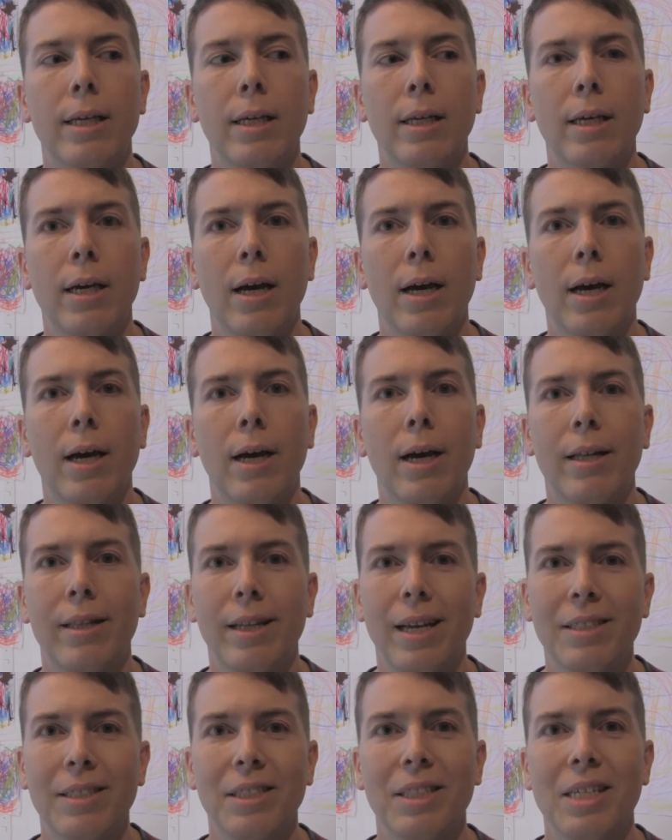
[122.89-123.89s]
the, uh, and
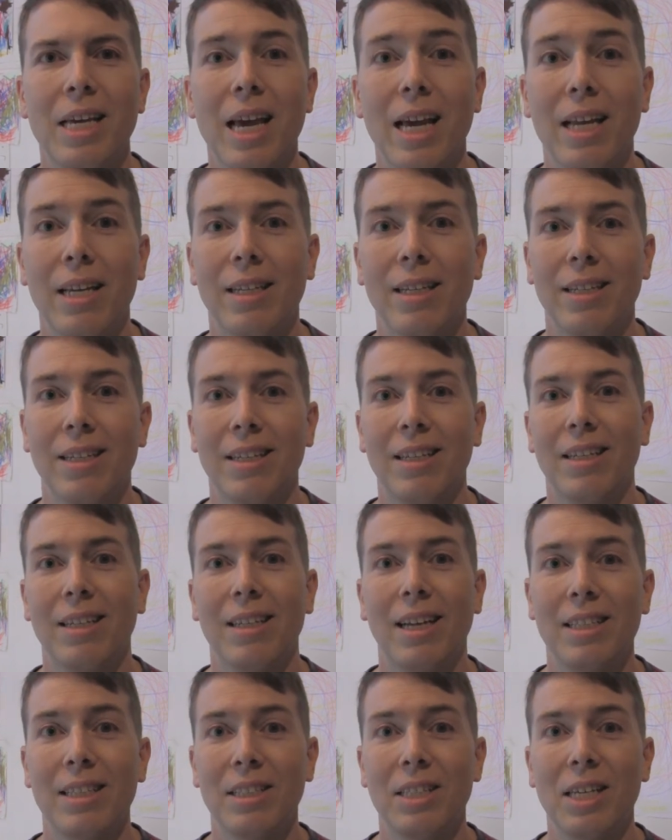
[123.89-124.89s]
that's the end.
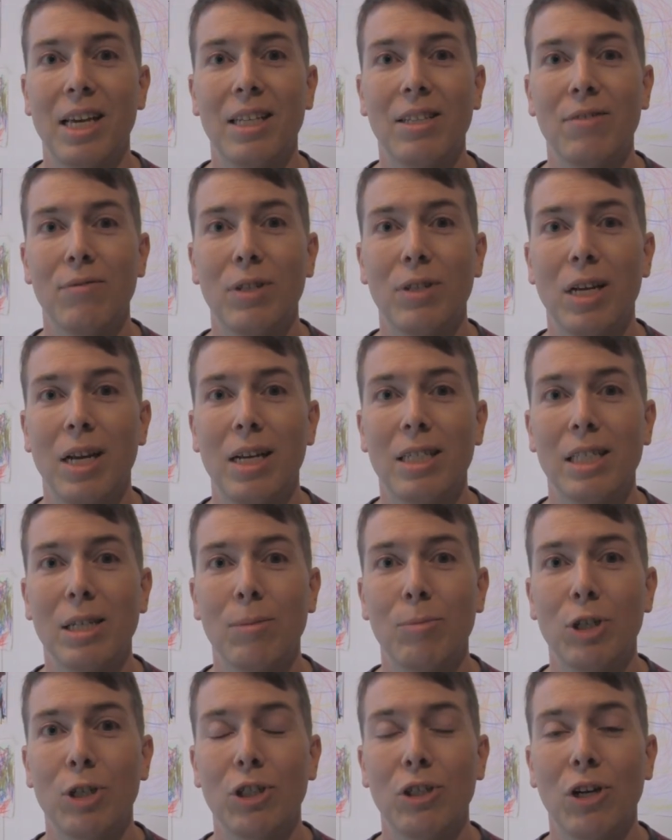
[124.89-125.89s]
That's the end of today's
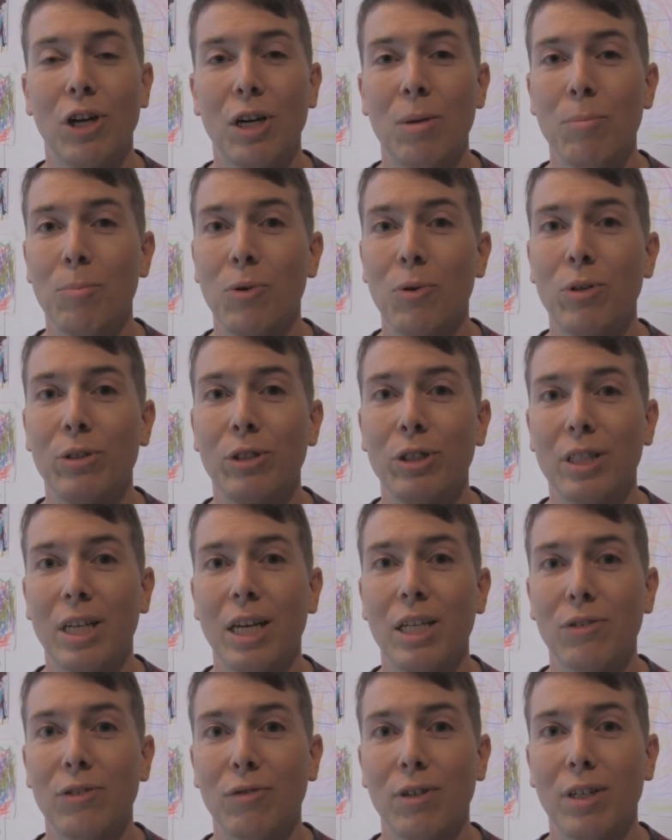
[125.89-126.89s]
Liberty Talking Points.
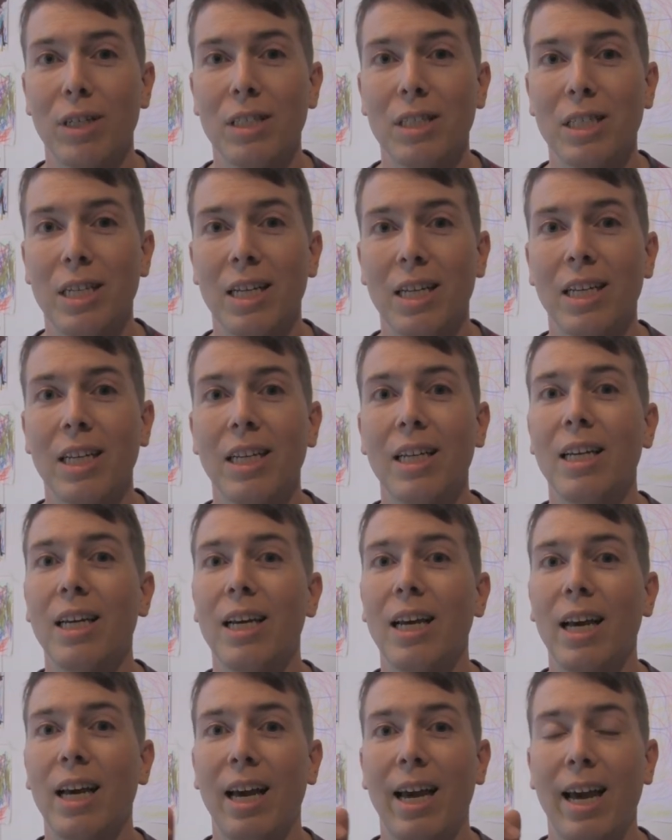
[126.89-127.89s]
Thanks for listening.
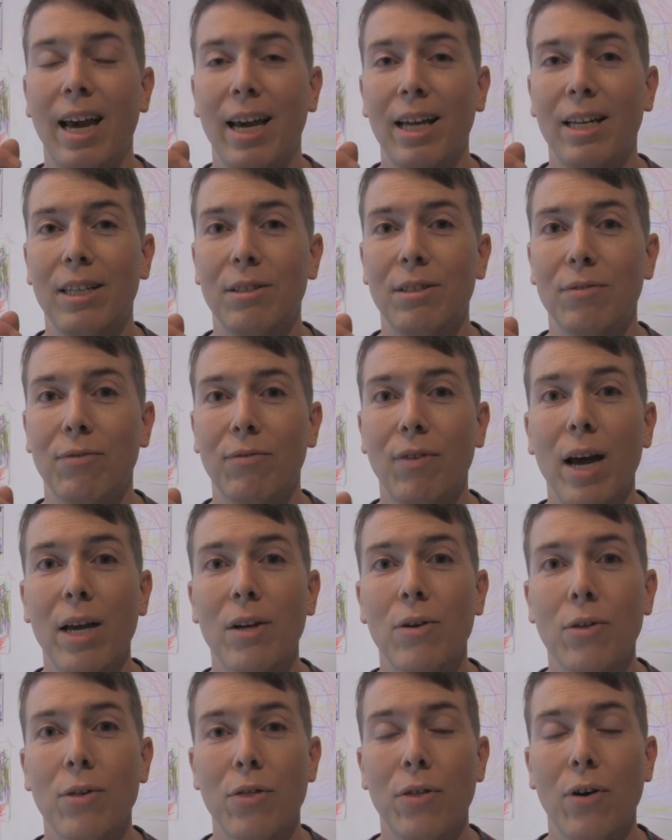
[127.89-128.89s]
And
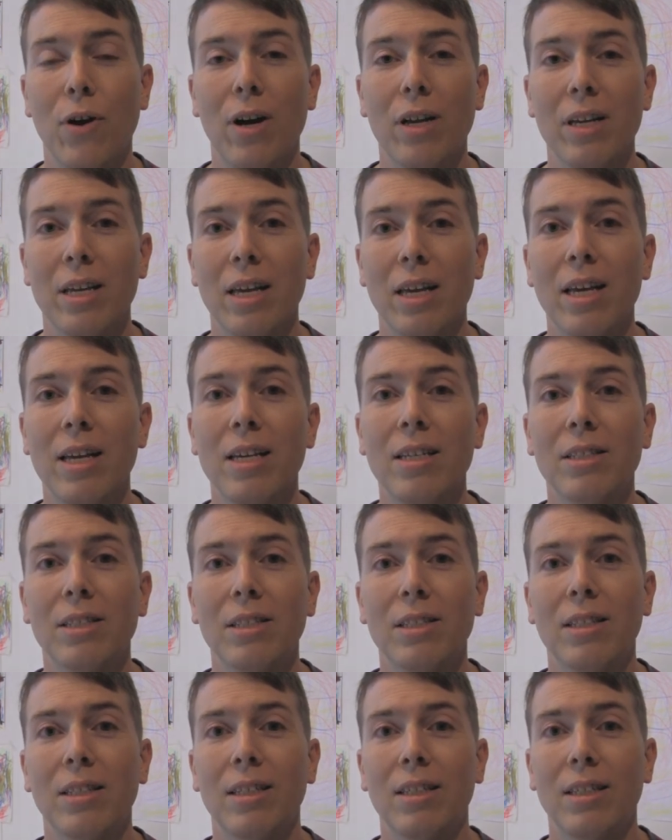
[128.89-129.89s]
final thought
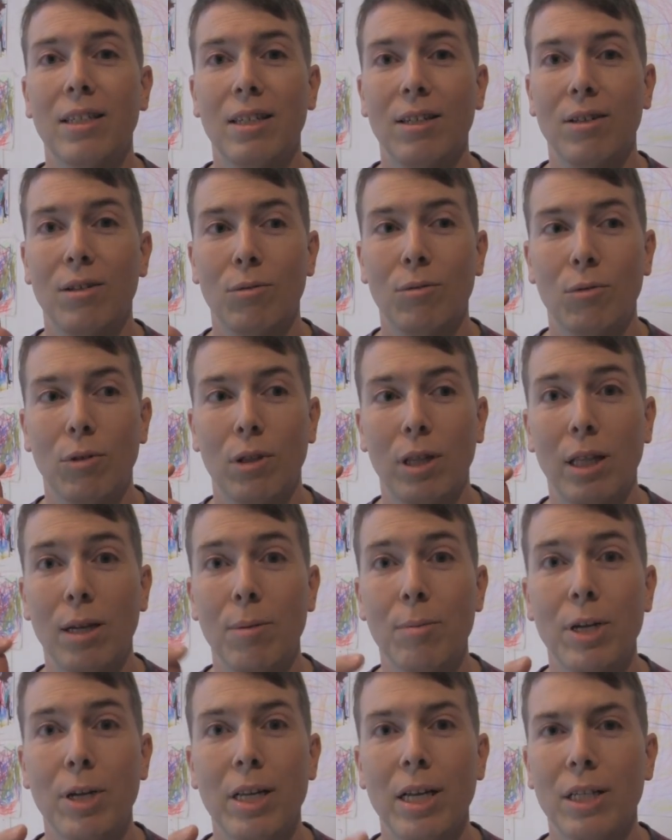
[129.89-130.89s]
is,
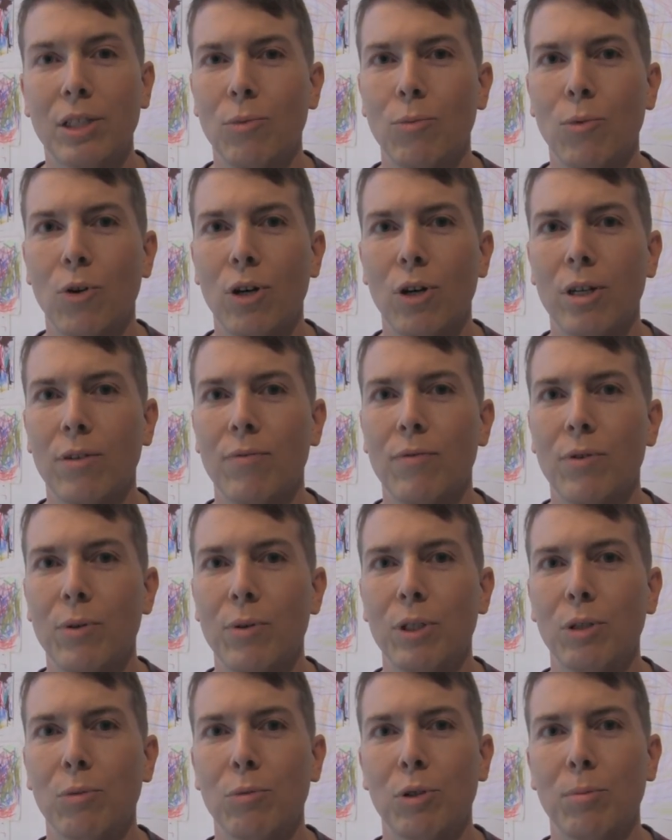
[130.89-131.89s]
liberty doesn't work if
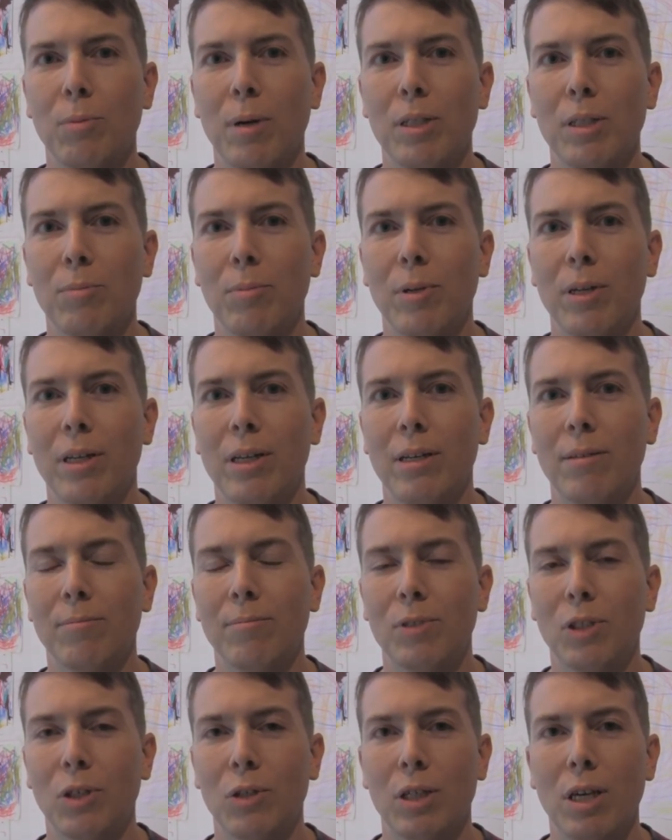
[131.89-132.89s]
there isn't responsibility.
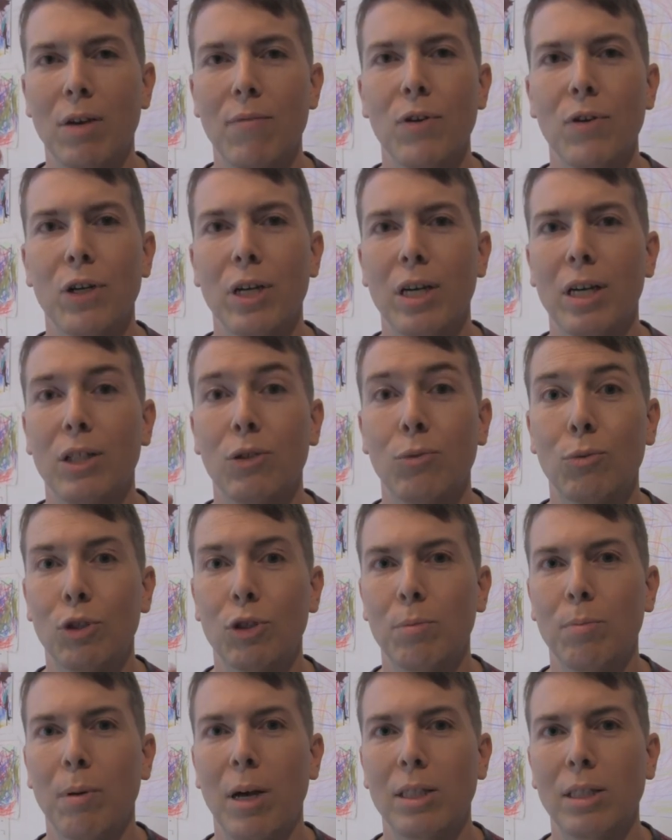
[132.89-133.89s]
So give your kids
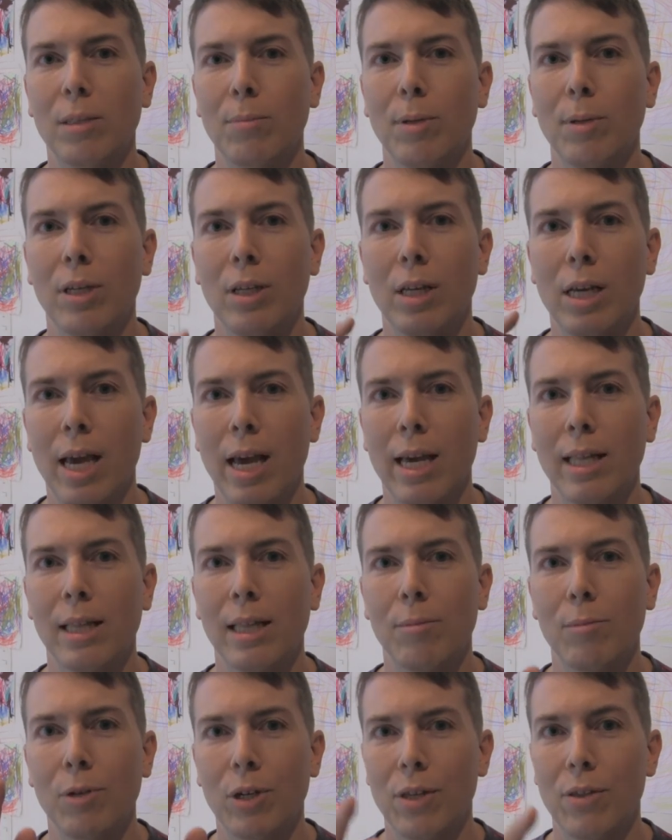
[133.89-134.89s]
responsibility and
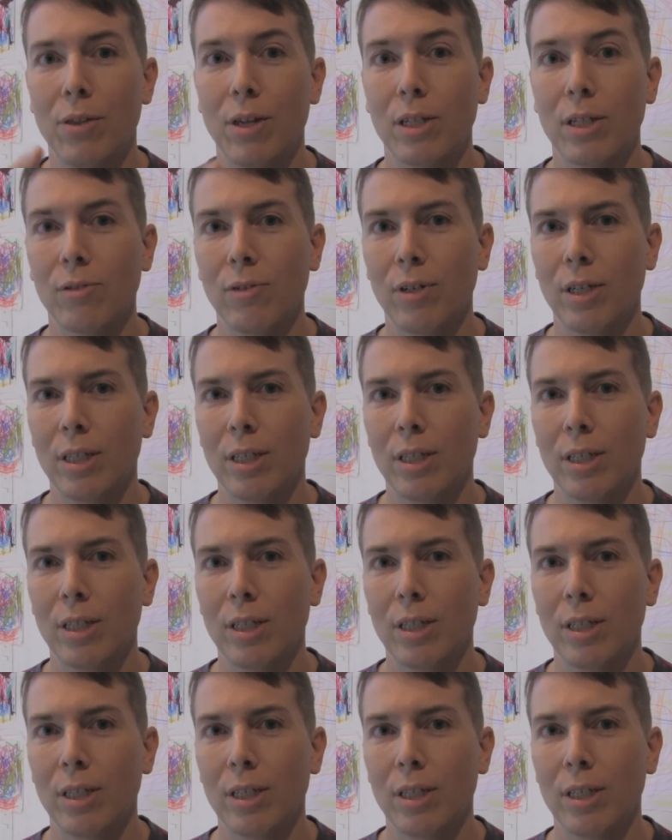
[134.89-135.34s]
liberty. Thanks for